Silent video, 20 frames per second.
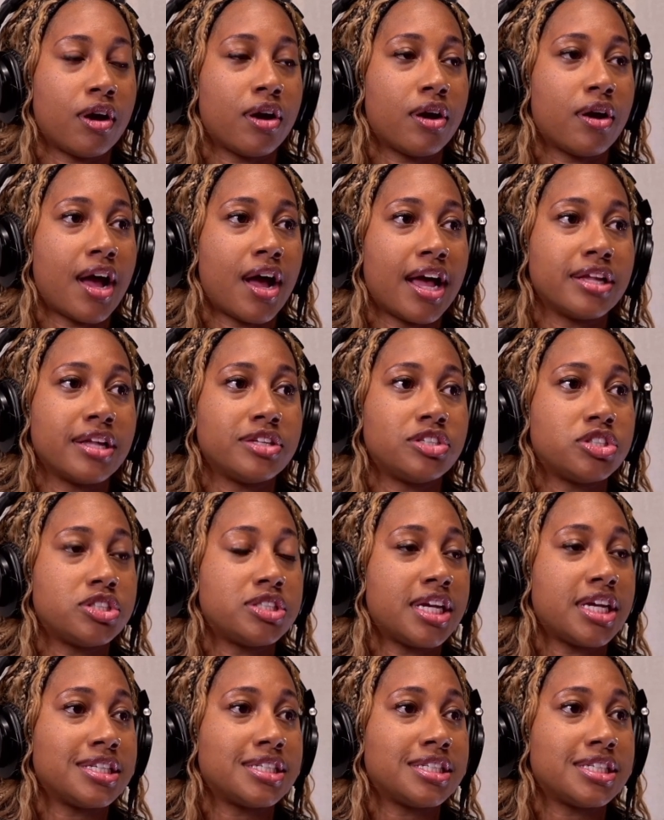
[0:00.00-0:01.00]
I just
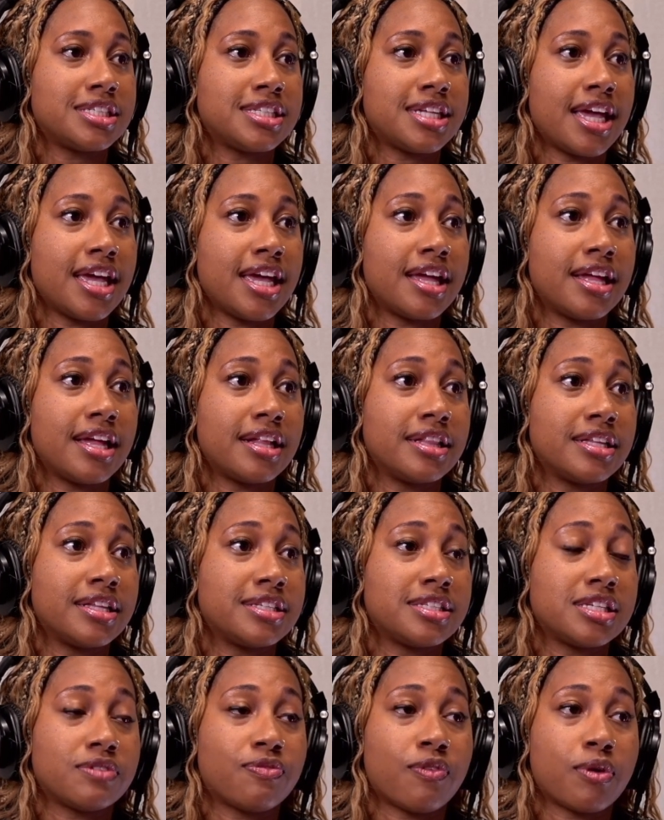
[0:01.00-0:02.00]
hate to say it, and this
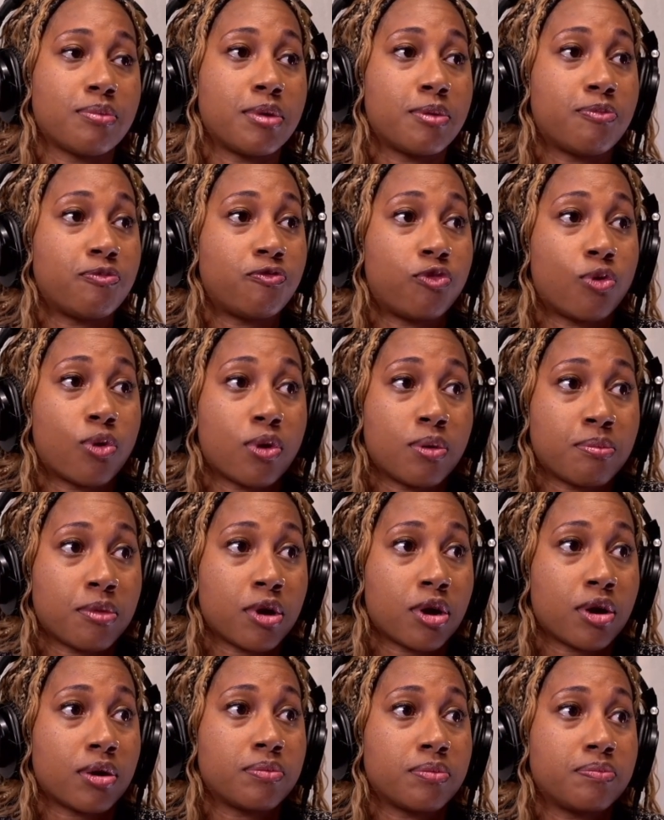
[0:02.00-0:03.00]
is from a
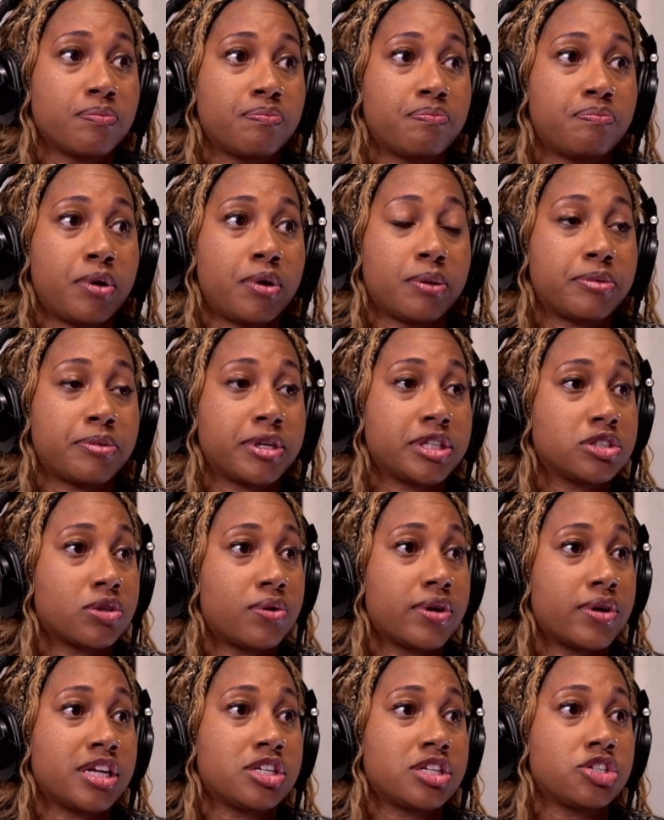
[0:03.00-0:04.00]
former public school
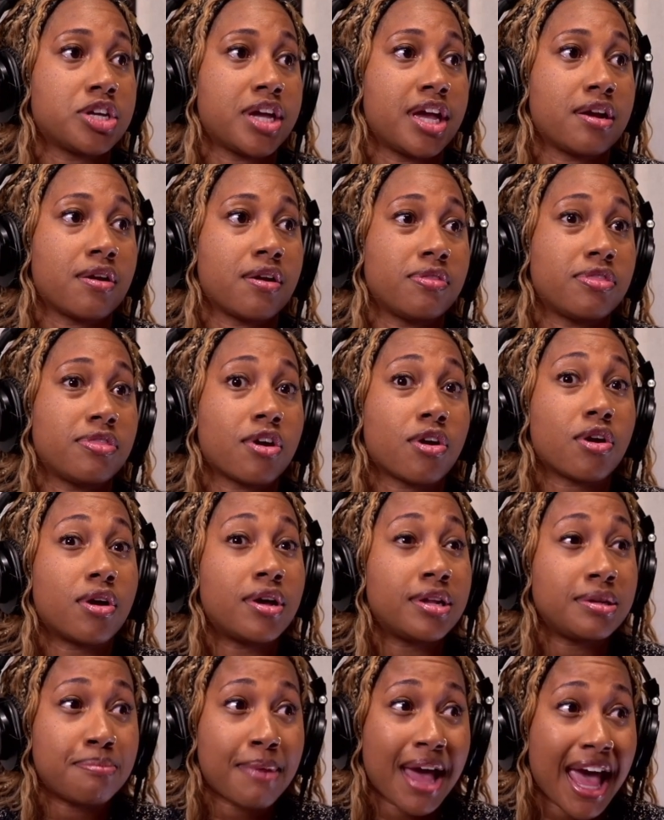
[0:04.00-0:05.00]
educator, they're
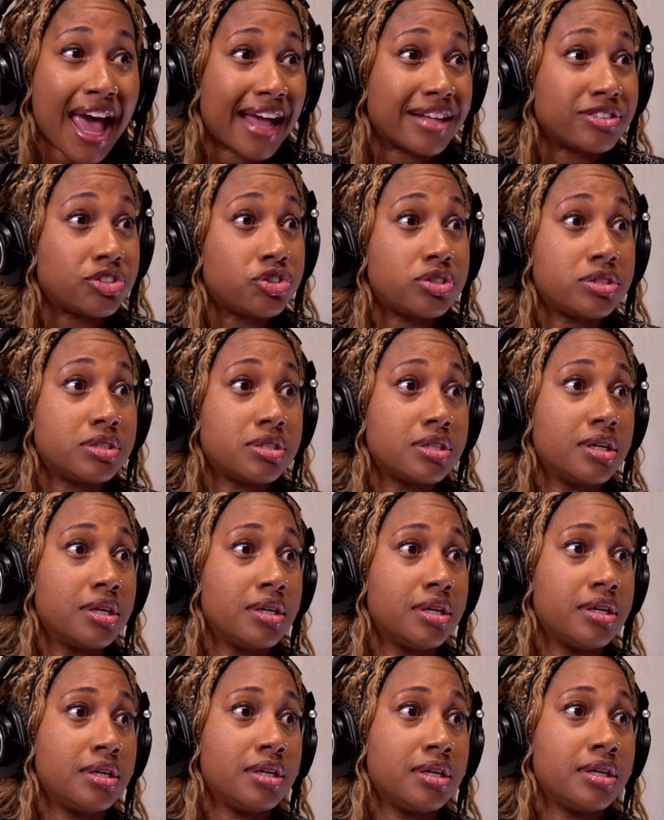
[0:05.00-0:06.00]
unmatched.
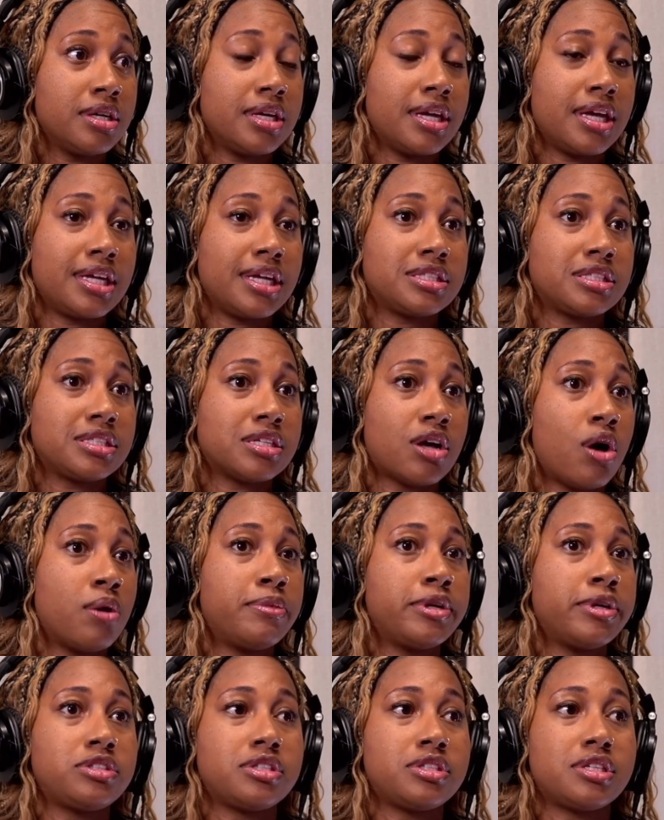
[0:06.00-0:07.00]
It's
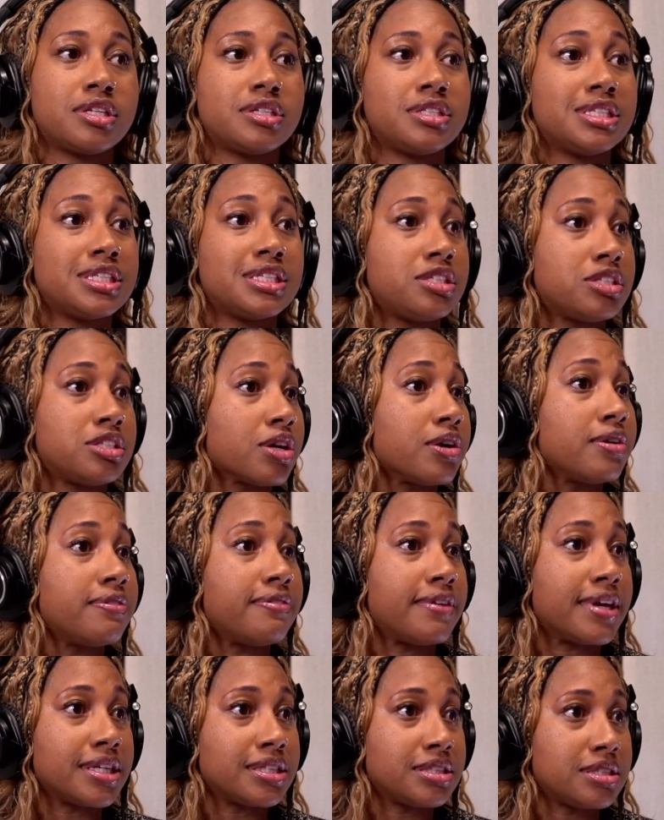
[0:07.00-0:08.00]
almost a
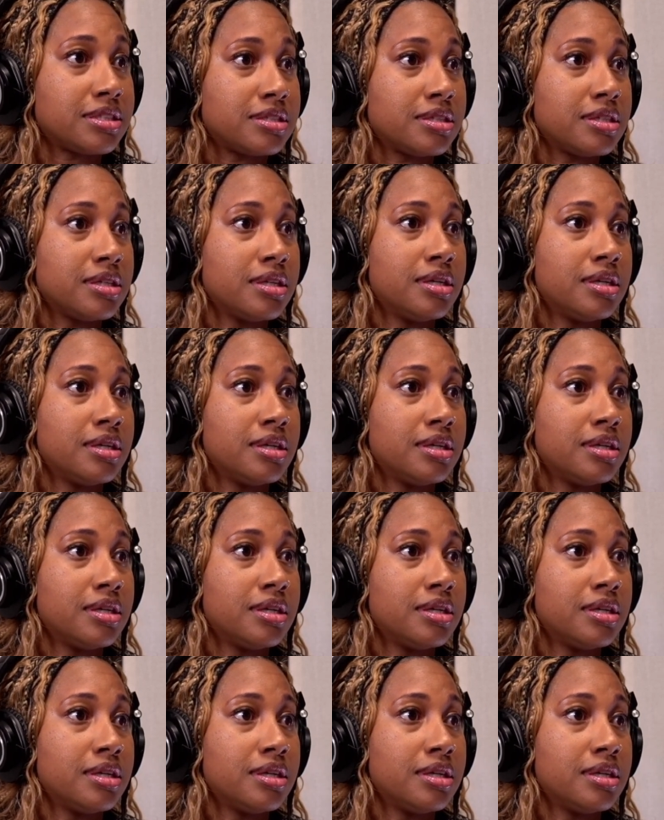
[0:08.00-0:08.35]
disservice.